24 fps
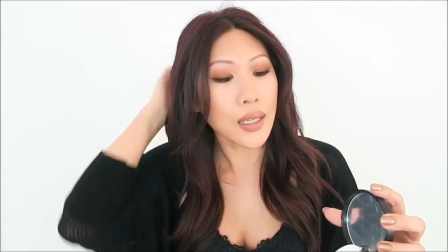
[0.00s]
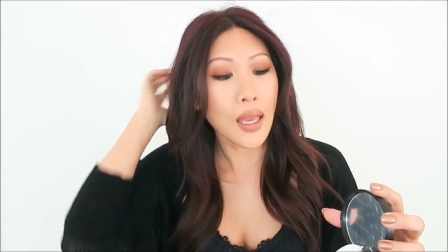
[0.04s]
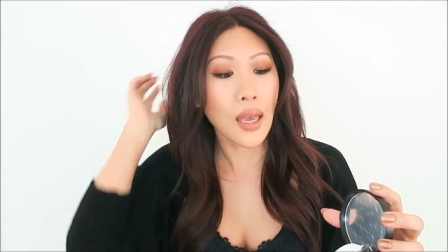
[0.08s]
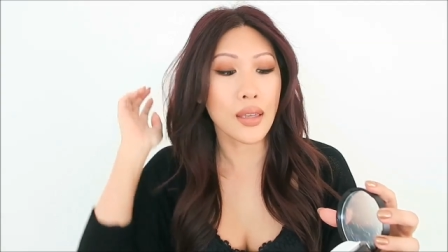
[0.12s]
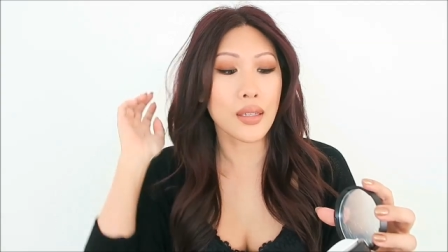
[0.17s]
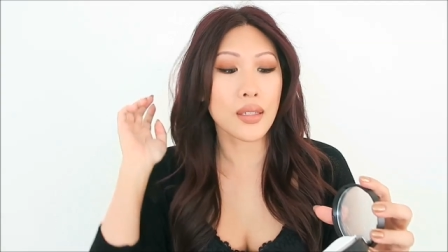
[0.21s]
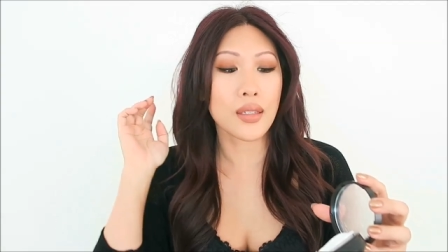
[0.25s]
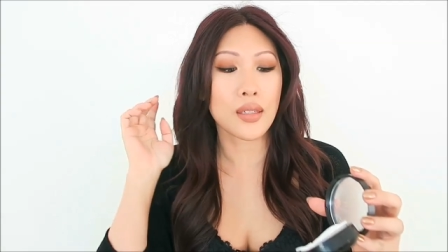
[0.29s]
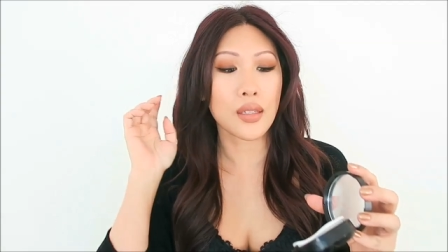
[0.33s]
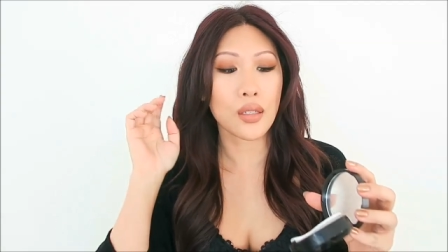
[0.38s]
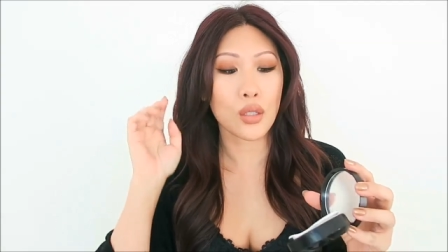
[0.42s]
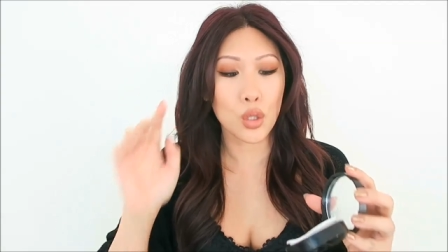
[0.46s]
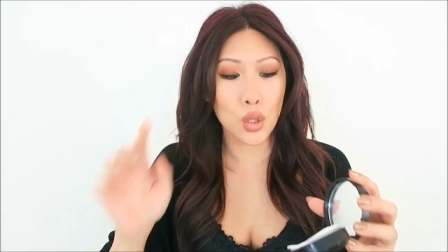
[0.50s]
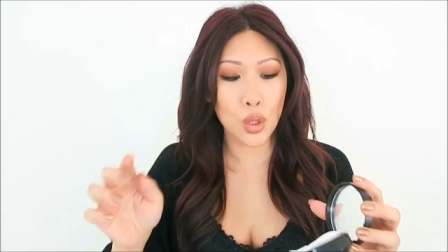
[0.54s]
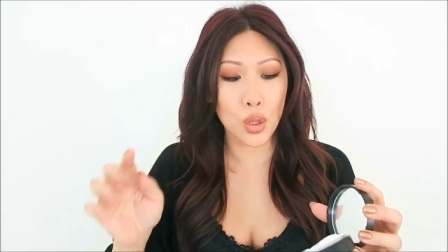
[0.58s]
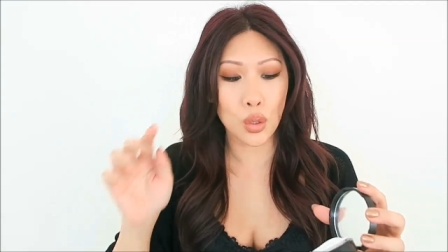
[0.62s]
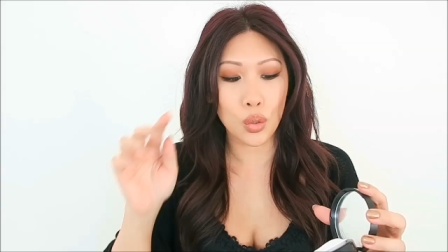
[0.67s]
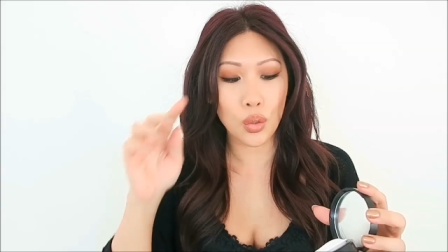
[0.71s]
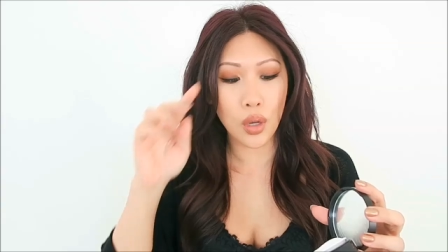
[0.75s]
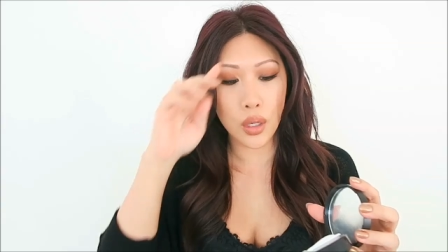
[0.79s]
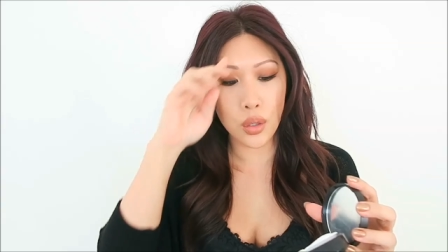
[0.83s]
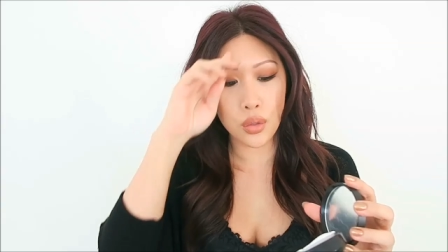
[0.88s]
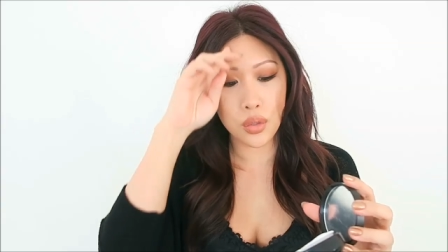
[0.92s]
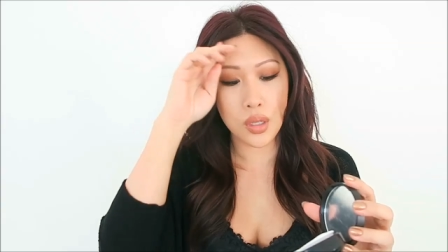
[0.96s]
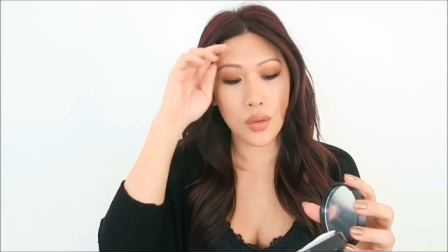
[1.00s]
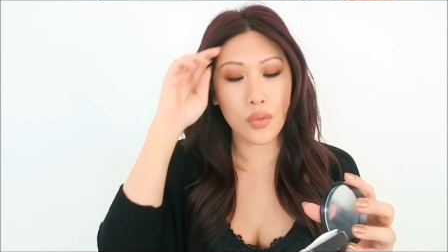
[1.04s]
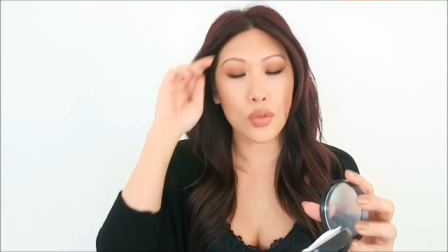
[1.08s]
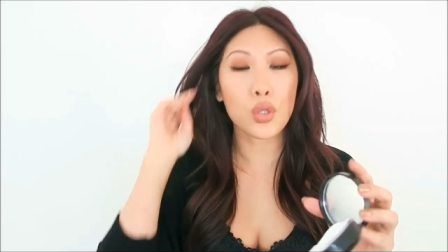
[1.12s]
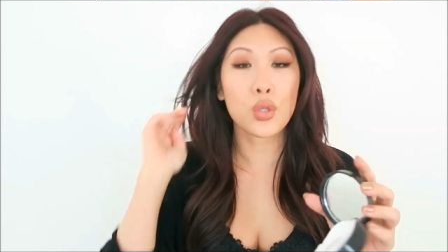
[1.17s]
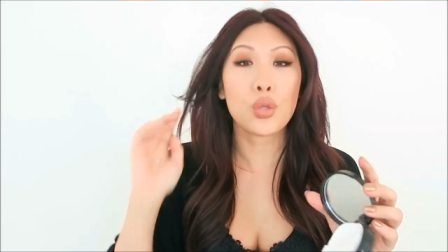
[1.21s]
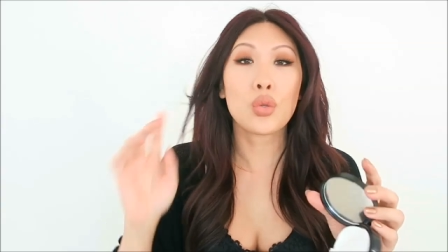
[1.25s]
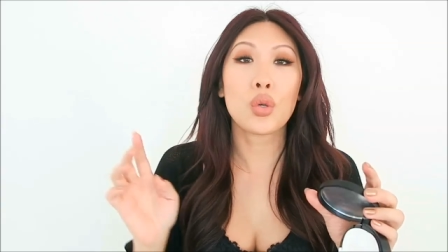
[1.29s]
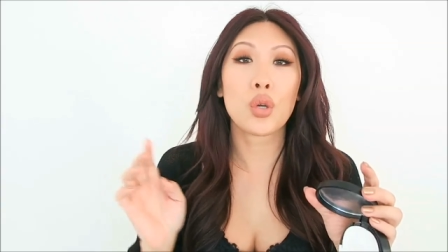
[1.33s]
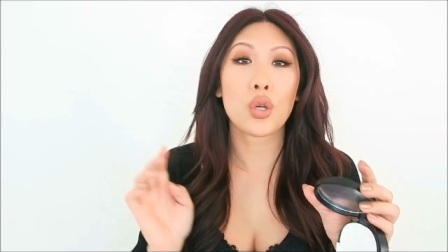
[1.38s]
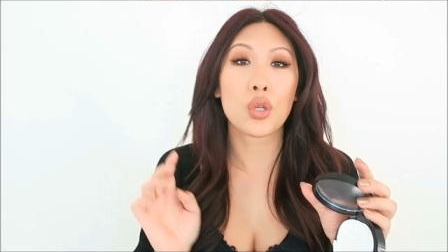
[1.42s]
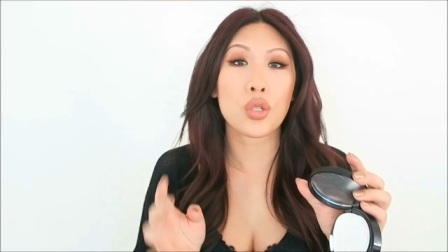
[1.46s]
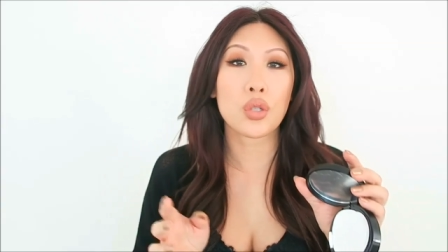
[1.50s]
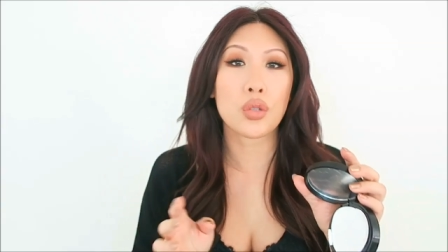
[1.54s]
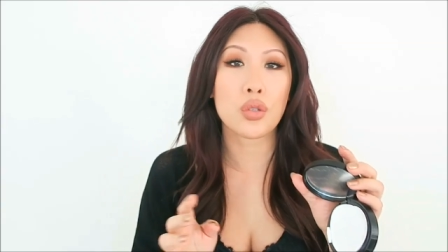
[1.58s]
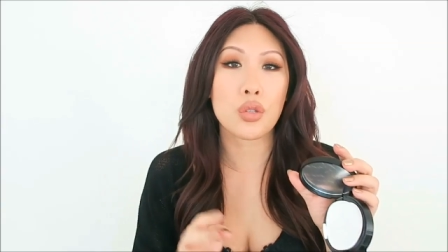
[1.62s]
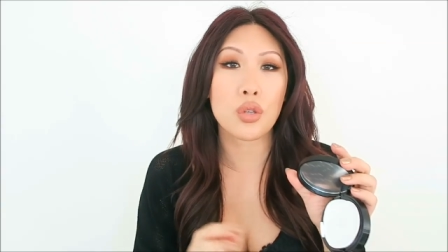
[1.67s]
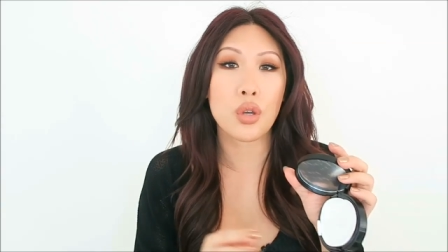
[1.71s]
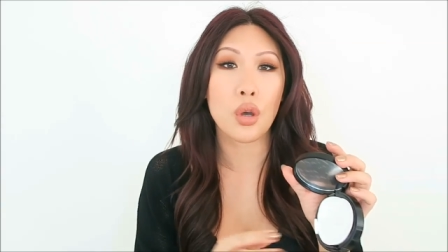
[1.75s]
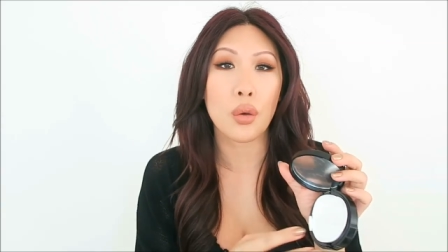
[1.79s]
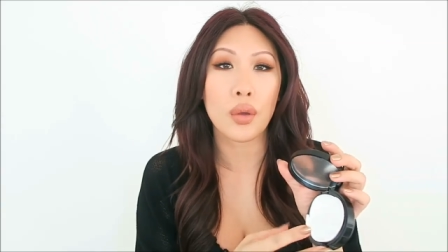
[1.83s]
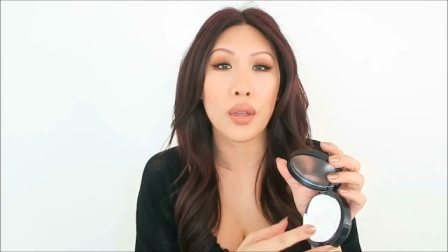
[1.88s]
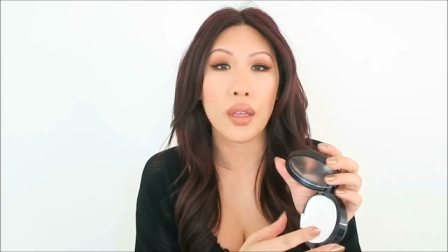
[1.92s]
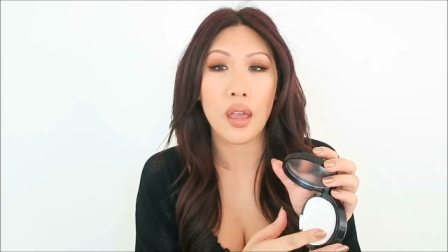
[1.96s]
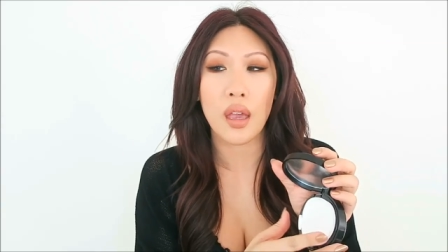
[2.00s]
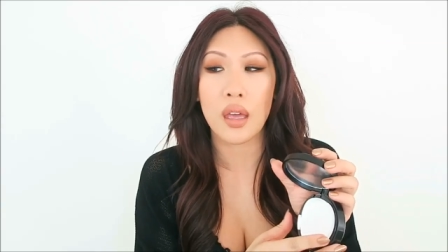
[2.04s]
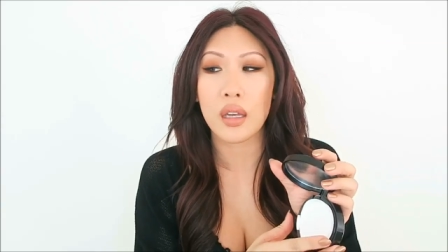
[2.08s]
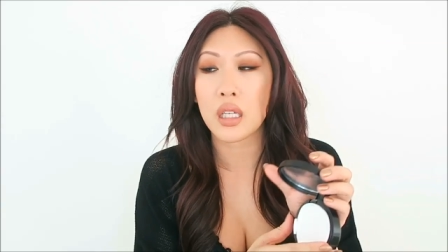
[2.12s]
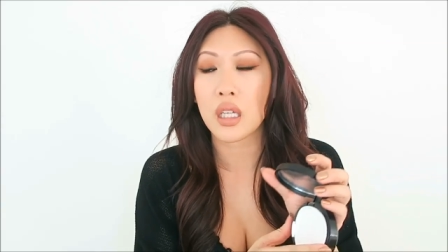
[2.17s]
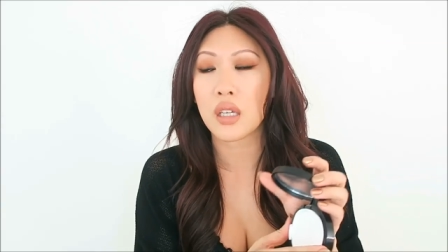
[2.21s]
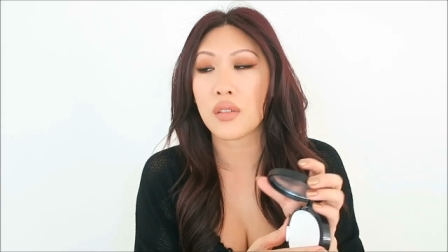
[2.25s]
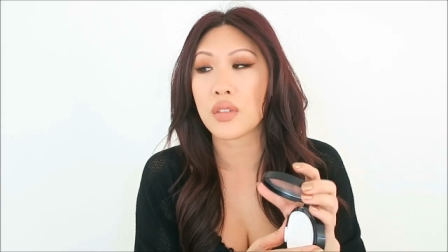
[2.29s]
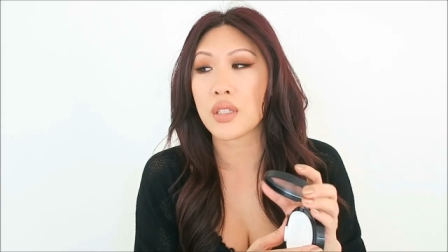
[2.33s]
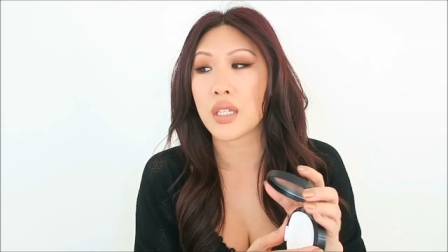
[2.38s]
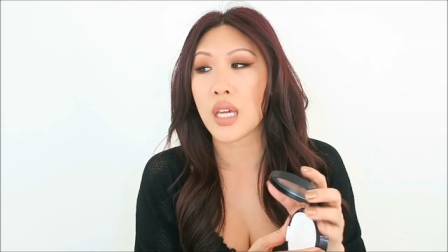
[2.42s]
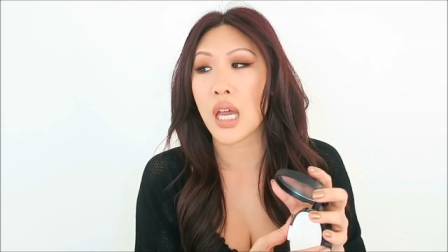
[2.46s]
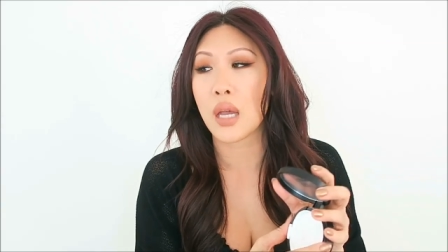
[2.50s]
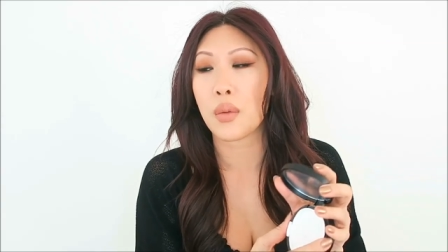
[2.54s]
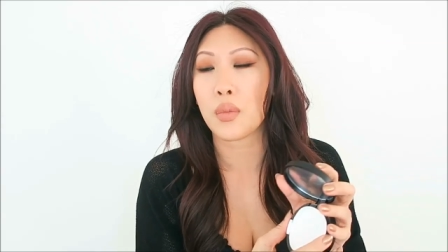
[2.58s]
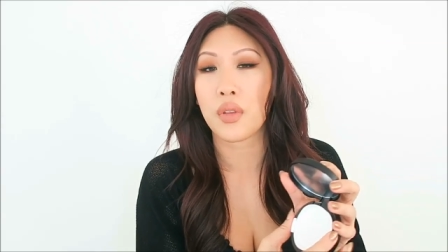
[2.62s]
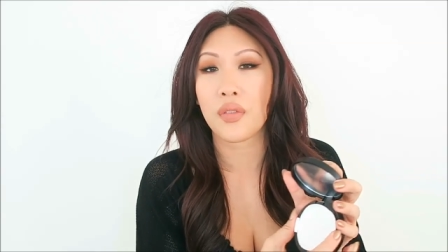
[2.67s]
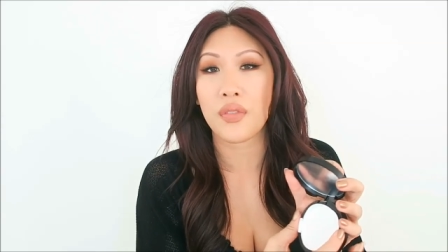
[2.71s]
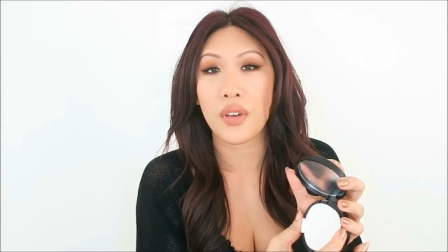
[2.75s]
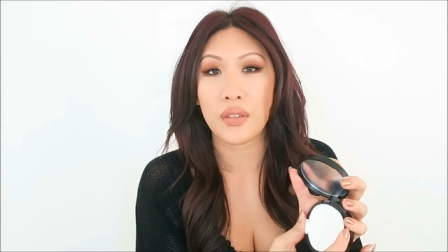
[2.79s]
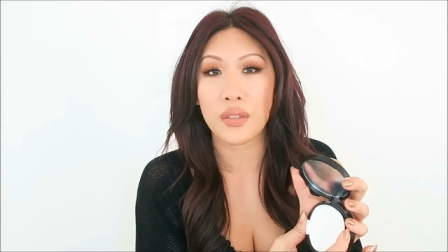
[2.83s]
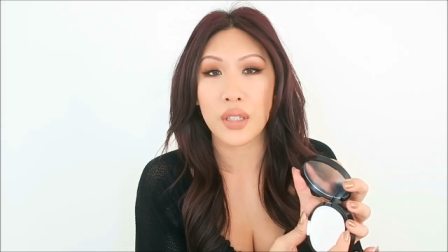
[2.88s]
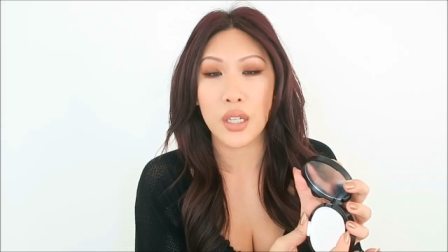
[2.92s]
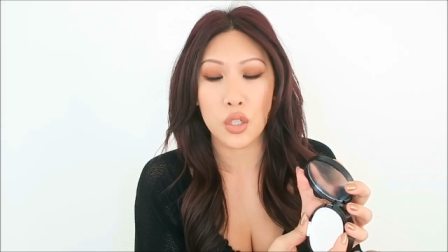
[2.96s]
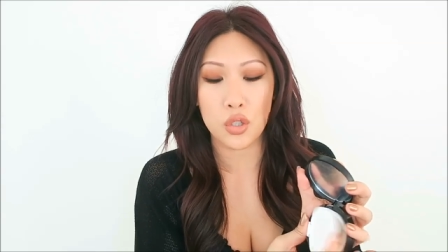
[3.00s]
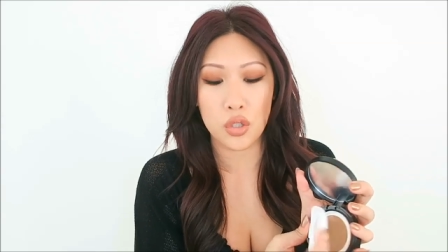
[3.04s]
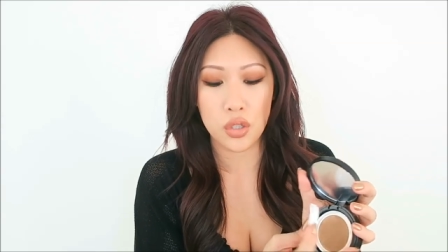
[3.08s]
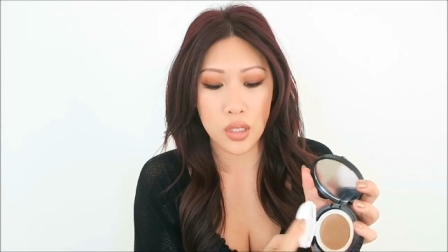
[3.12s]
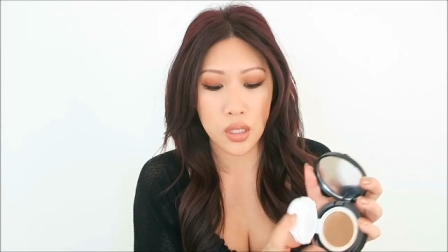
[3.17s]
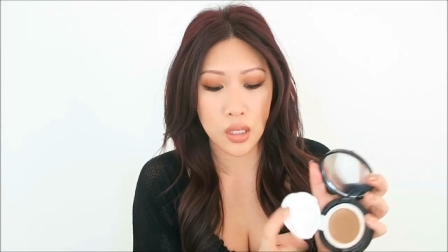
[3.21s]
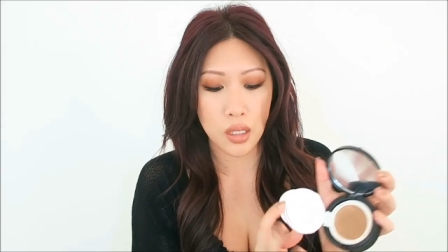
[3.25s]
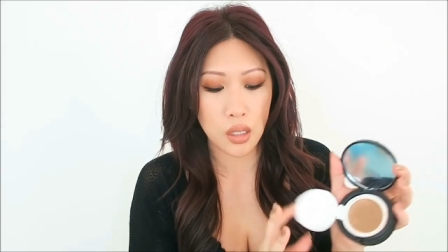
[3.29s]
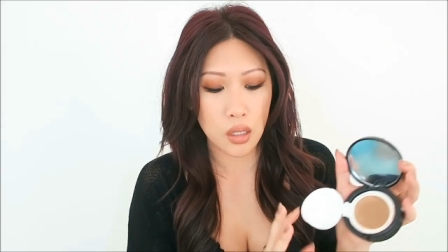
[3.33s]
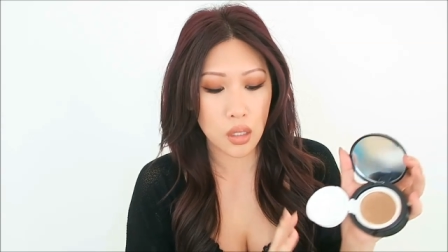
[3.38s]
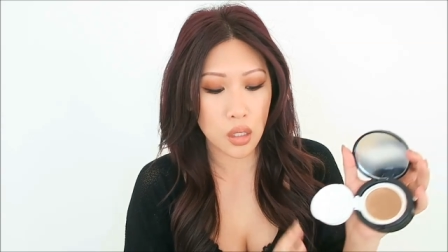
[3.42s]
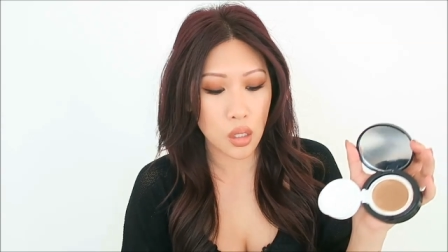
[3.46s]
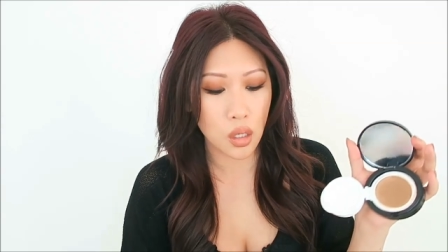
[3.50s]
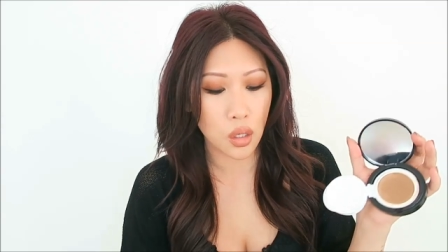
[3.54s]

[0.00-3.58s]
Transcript: yes, two. I usually have two cushions going at any given time with foundations in it.